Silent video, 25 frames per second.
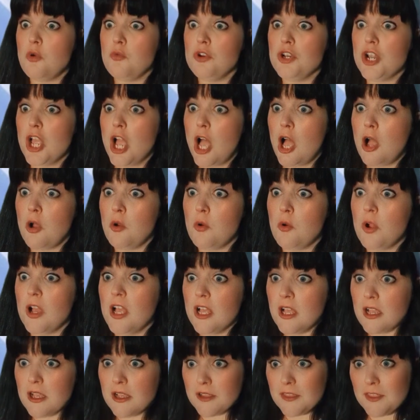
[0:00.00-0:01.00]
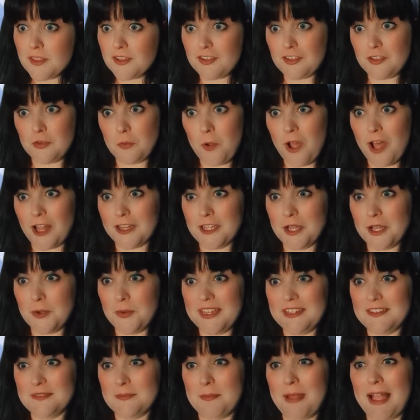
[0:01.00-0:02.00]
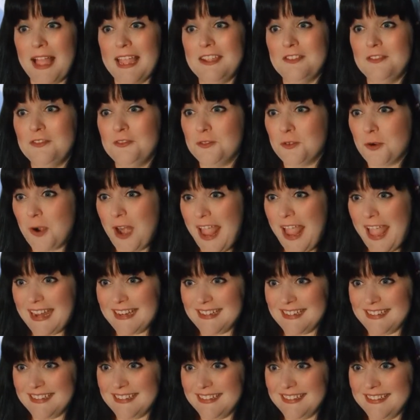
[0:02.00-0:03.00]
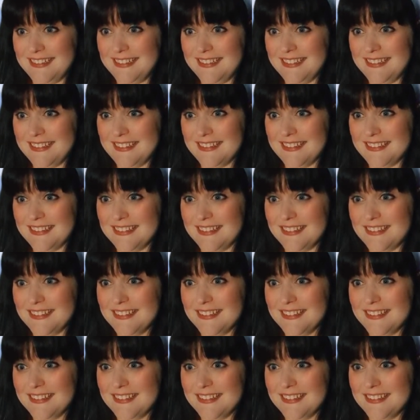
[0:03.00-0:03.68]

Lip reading: No, no, the swallow is my friend.